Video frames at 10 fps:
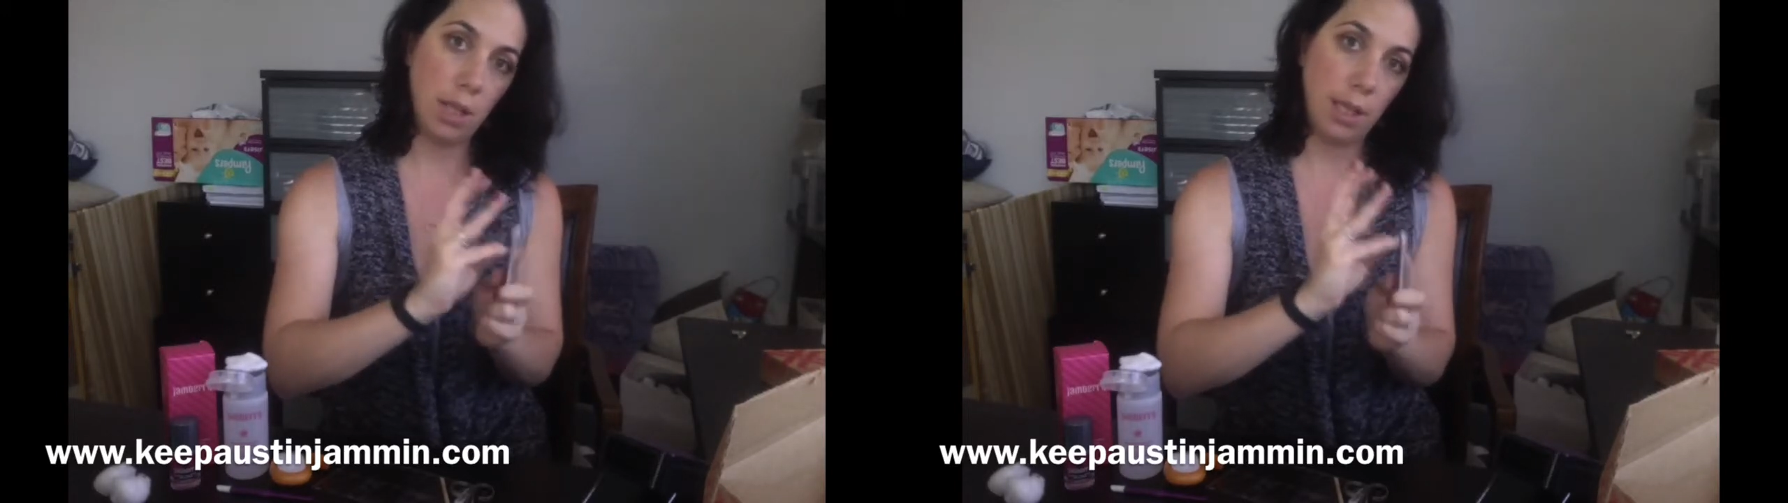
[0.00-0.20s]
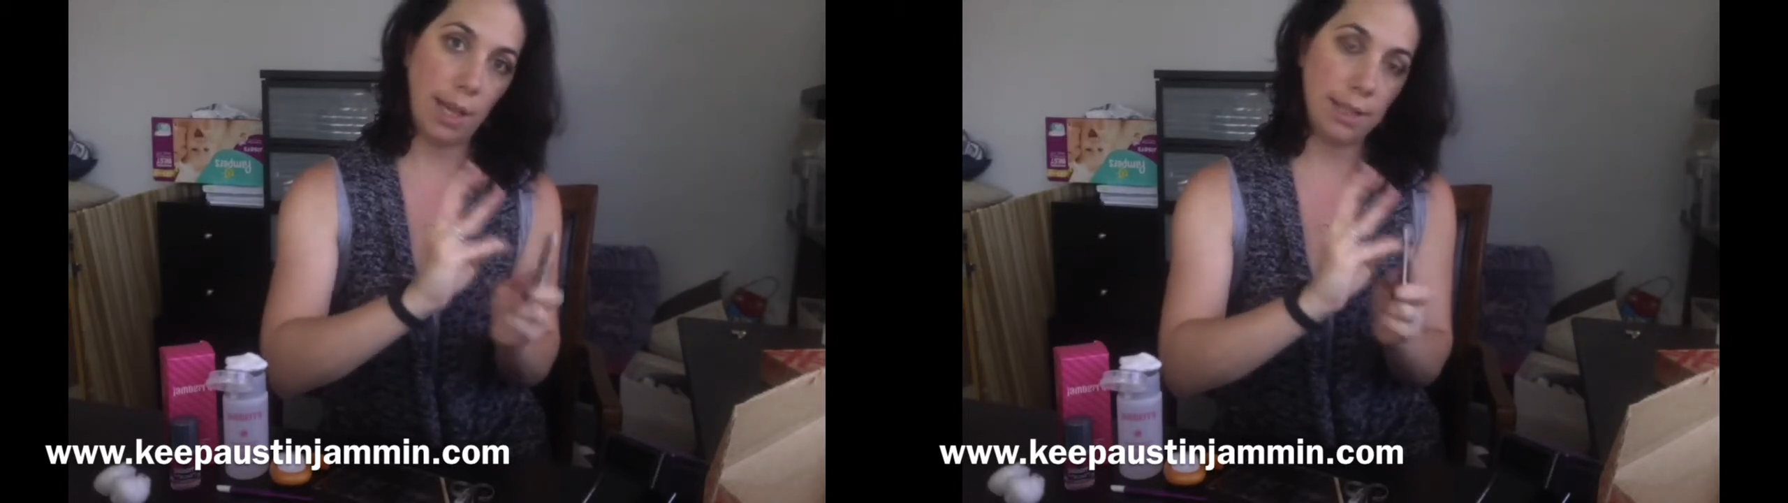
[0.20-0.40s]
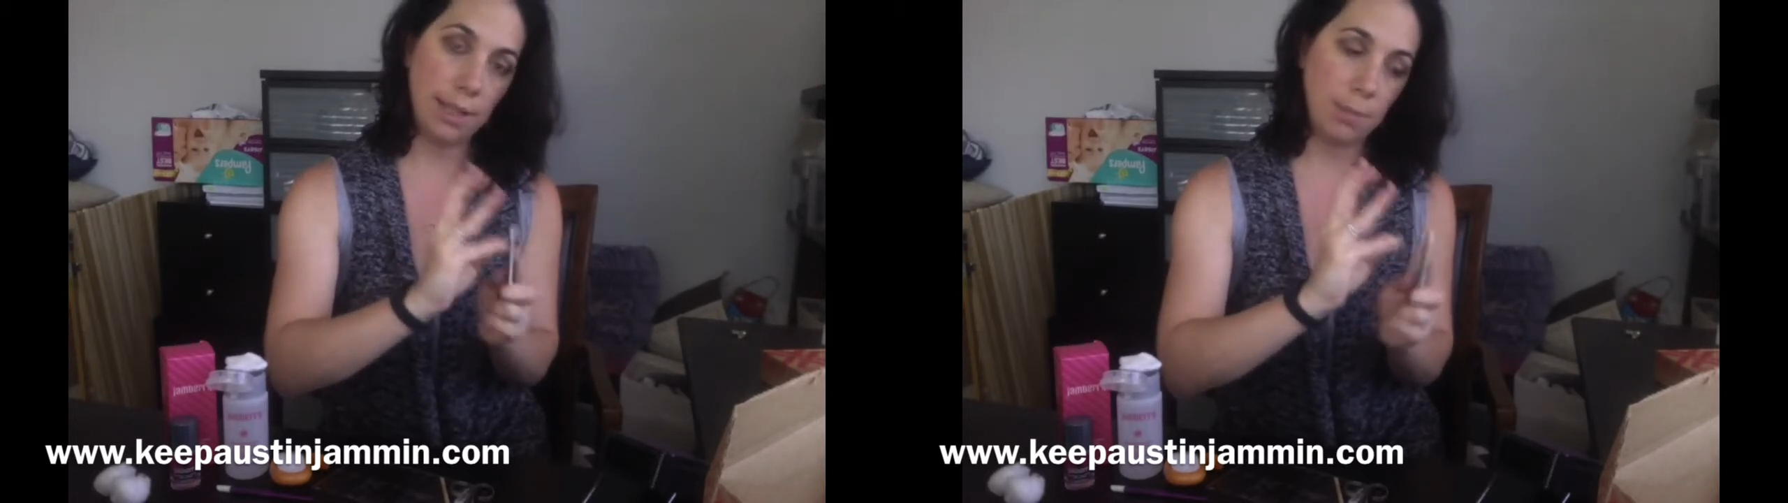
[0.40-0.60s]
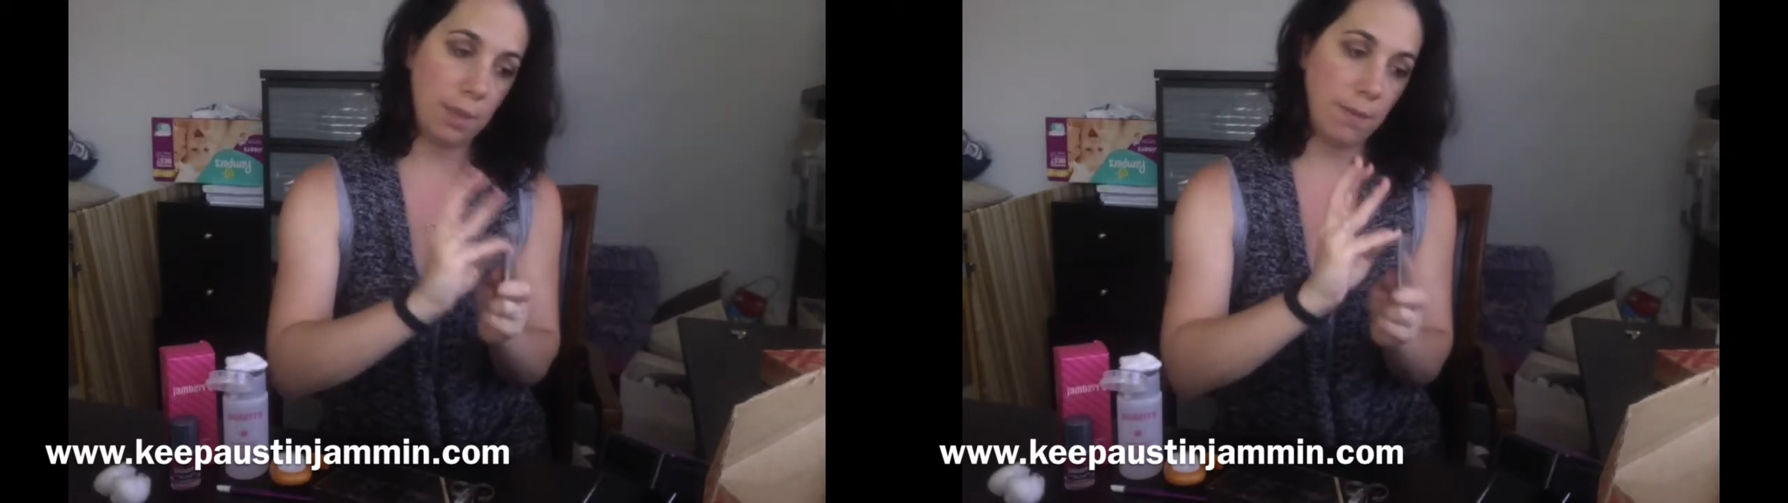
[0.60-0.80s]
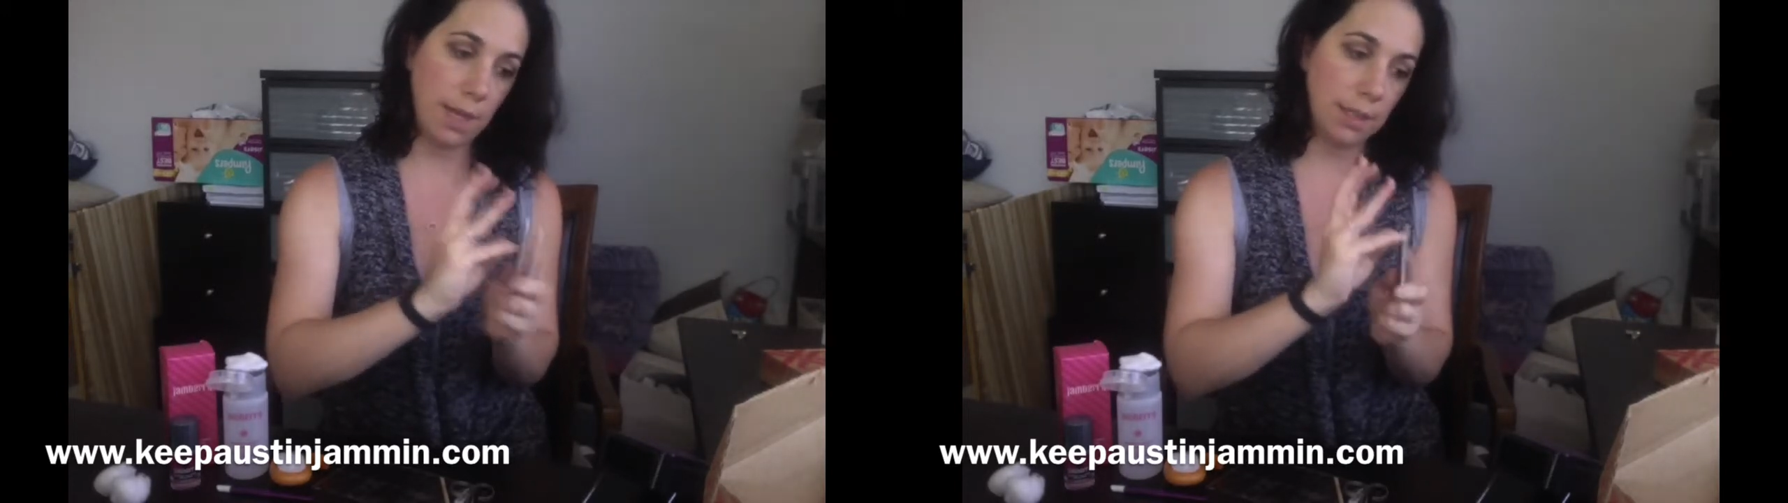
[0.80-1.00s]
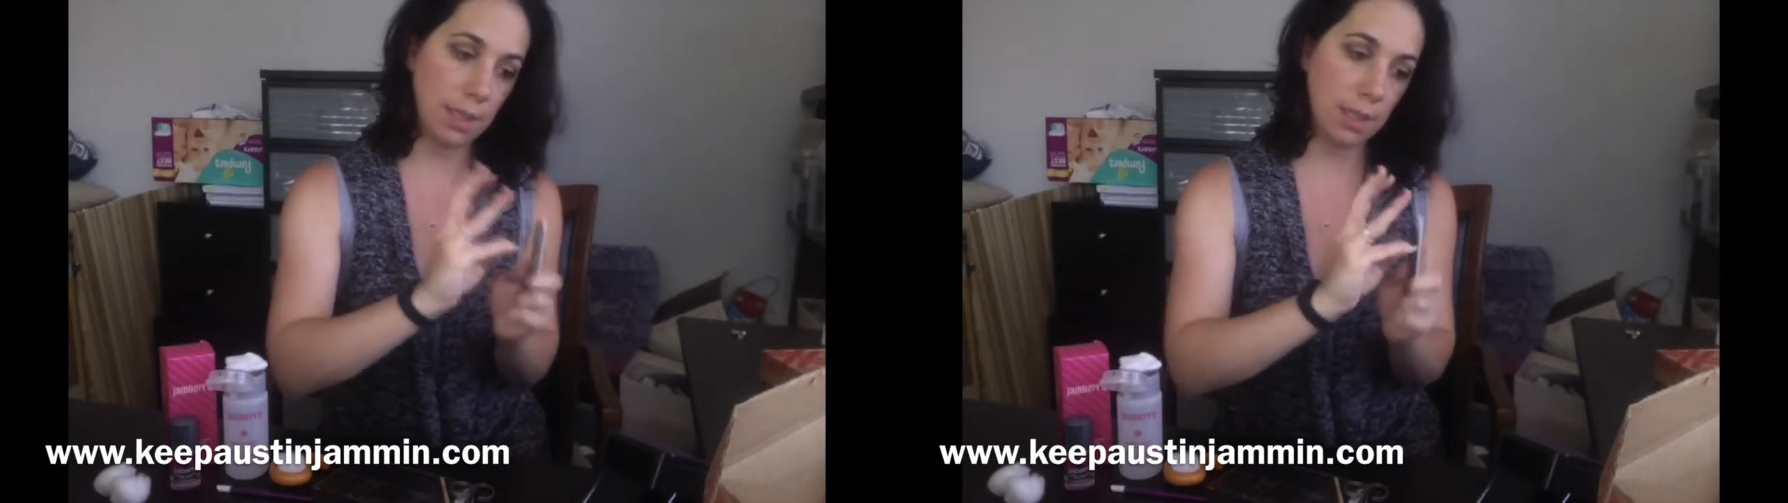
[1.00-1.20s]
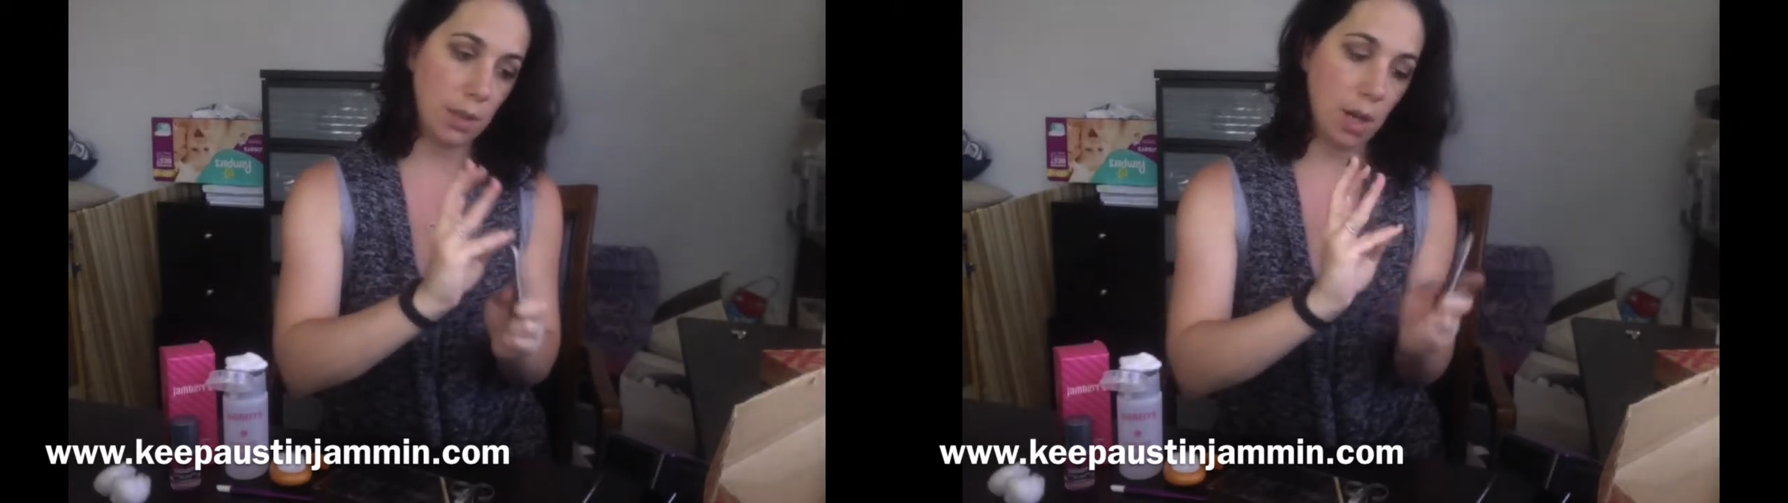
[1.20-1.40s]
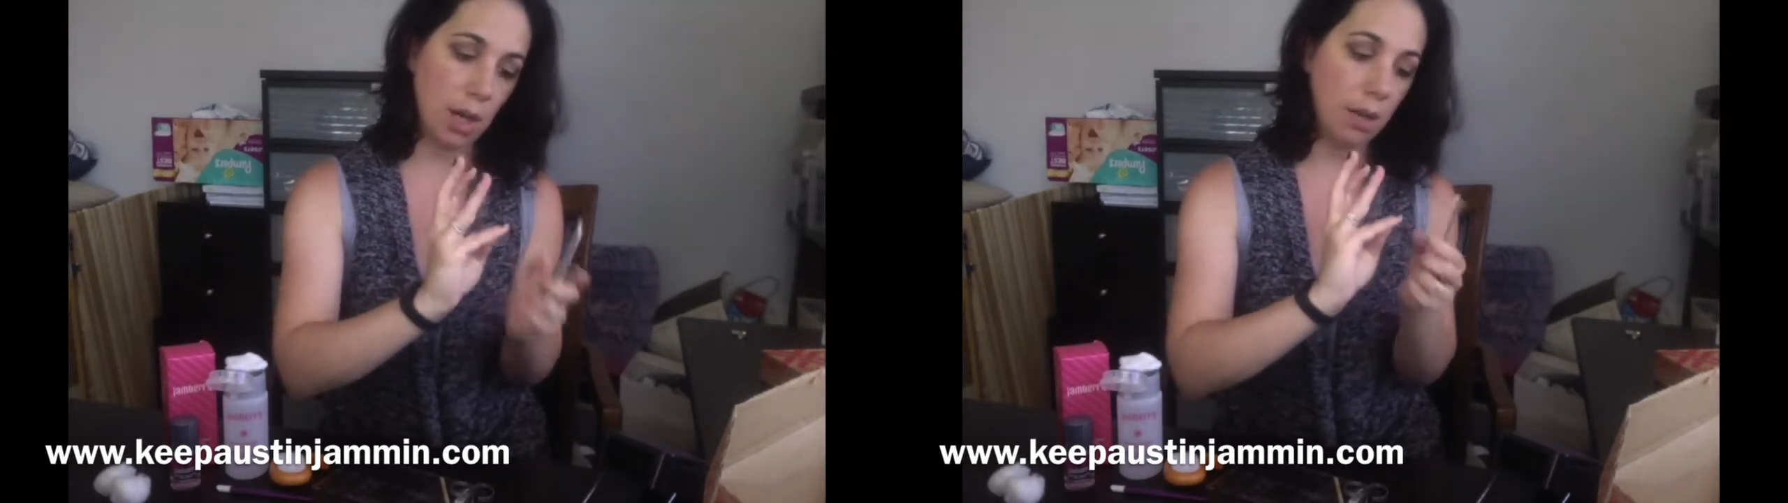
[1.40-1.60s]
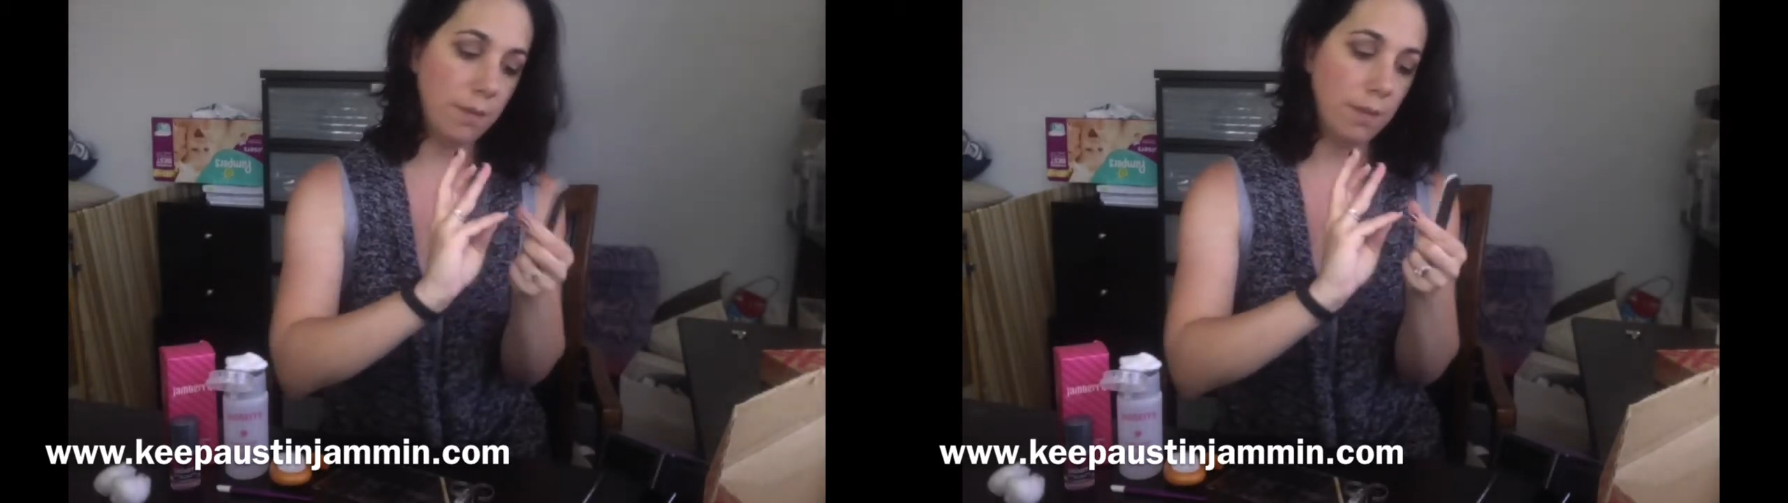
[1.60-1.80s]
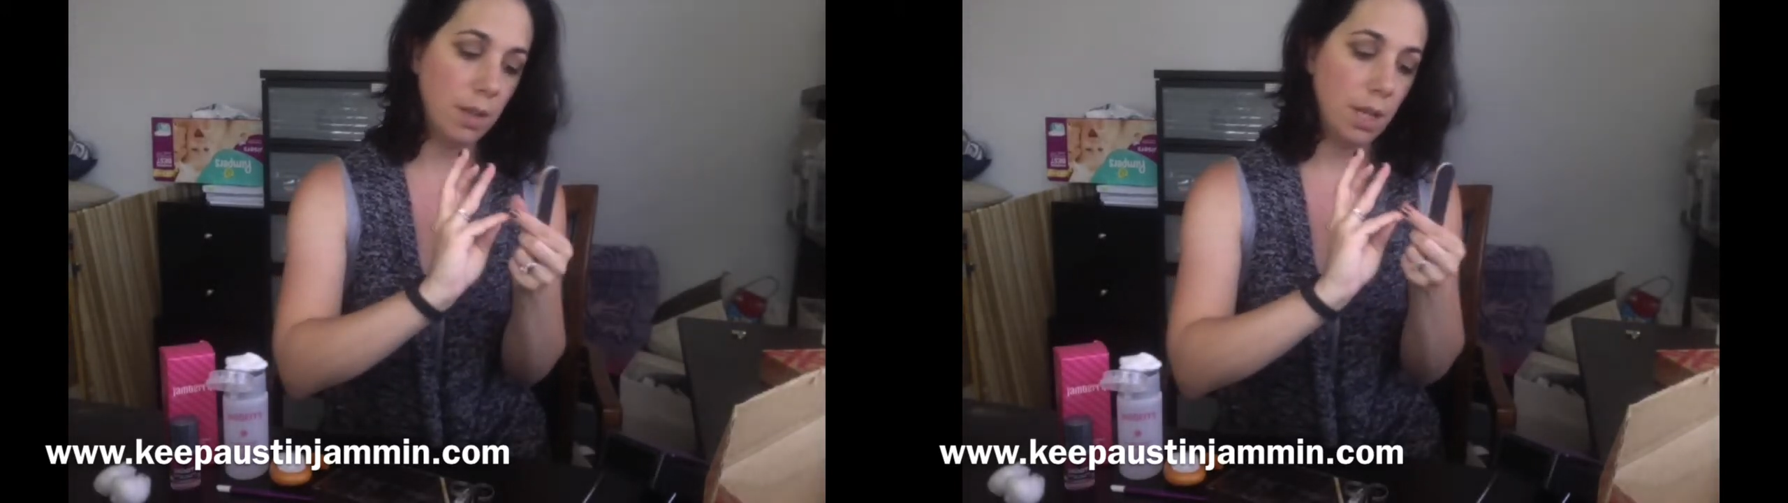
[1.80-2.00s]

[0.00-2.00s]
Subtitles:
the last bit of excess off.